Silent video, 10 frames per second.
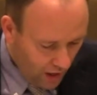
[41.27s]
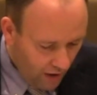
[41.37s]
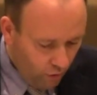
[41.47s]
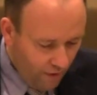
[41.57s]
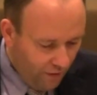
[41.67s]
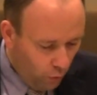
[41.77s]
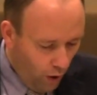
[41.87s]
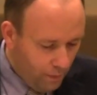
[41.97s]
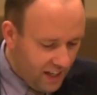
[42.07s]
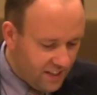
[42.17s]
For if a
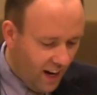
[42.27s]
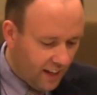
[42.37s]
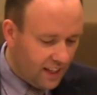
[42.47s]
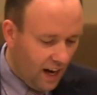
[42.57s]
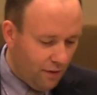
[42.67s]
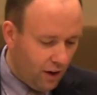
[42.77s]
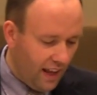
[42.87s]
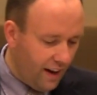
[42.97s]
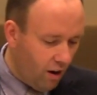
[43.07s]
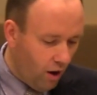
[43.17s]
woman is not covered,
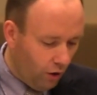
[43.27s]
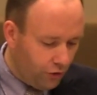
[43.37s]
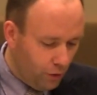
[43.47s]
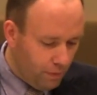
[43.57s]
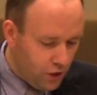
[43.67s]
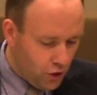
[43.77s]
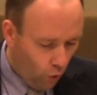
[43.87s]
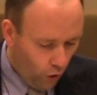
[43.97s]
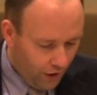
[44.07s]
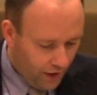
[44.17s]
let her also be
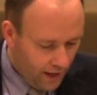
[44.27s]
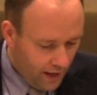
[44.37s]
shorn.